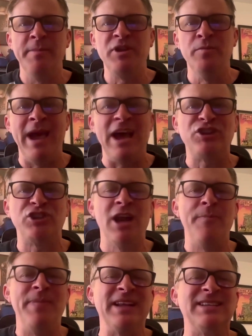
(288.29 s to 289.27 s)
You mash it
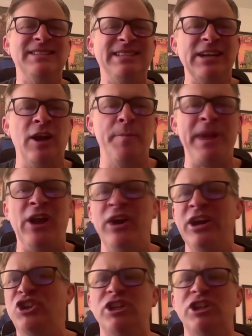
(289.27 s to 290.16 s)
up. That's considered a parody,